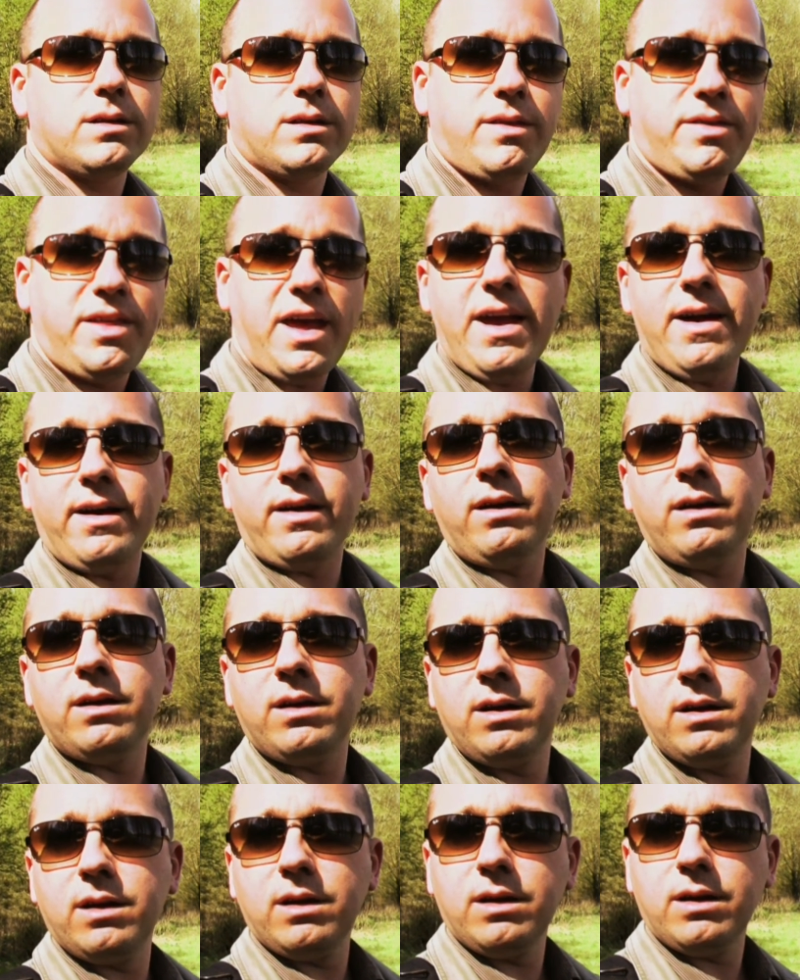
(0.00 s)
there
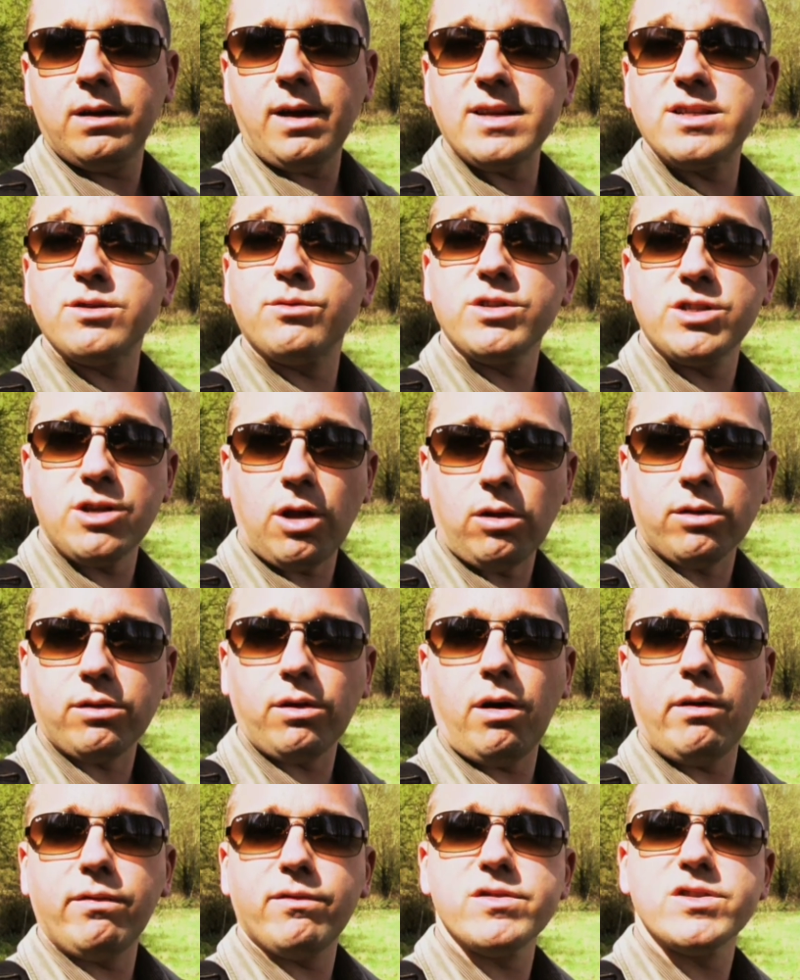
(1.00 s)
as a result
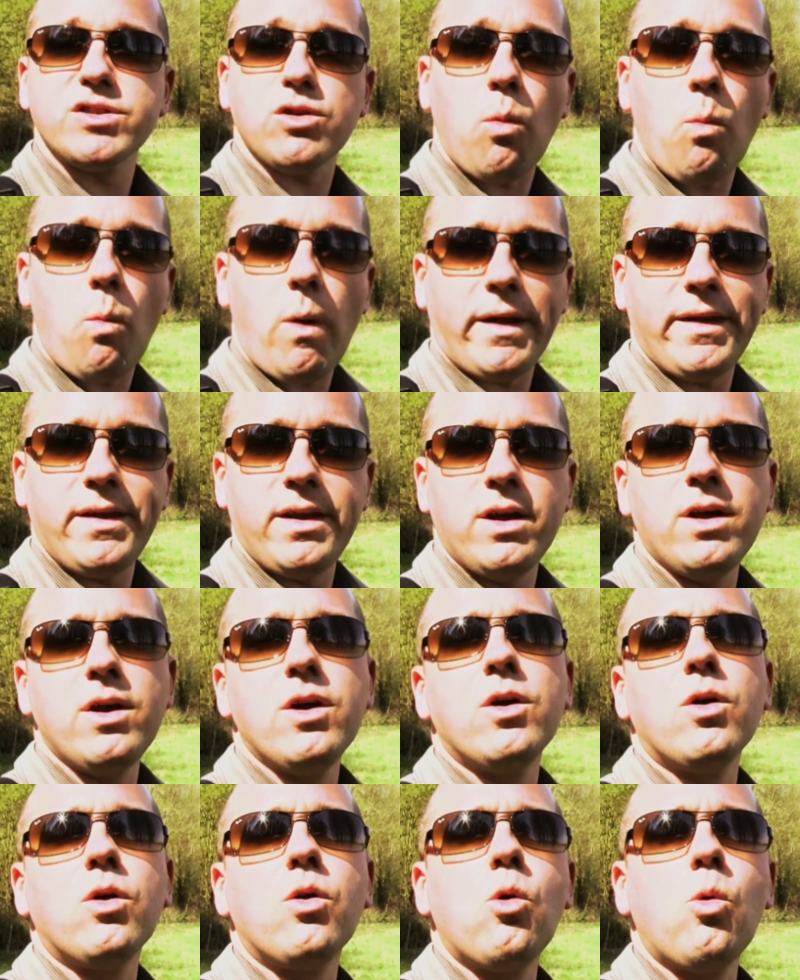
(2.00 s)
of someone
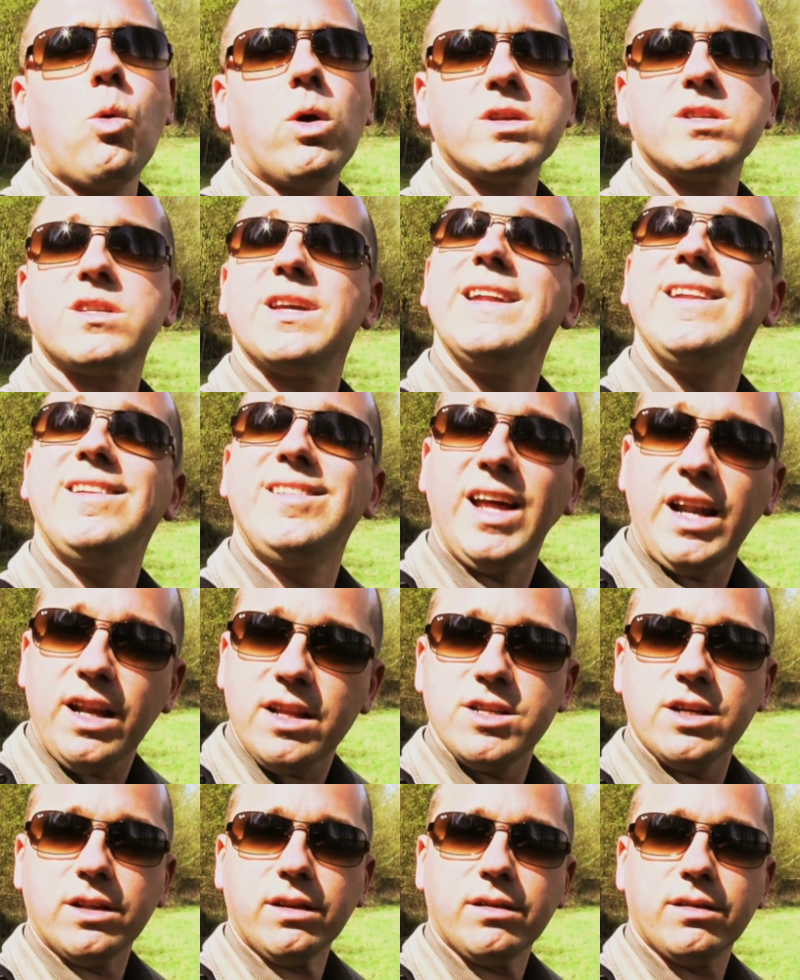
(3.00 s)
who was
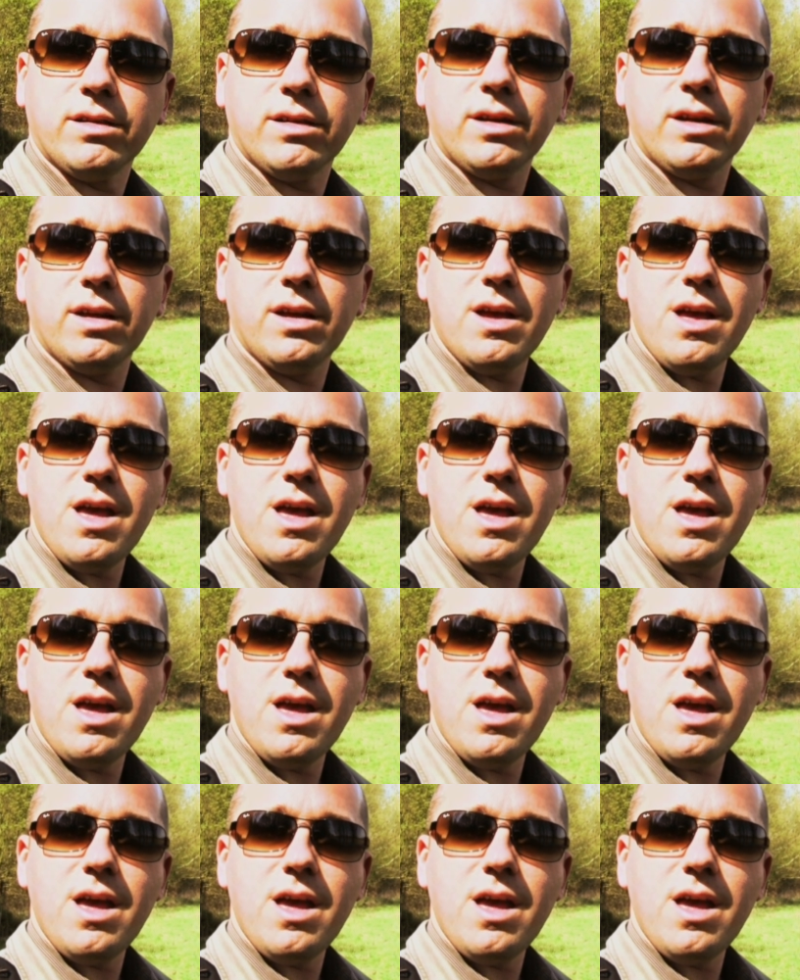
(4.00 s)
intelligent.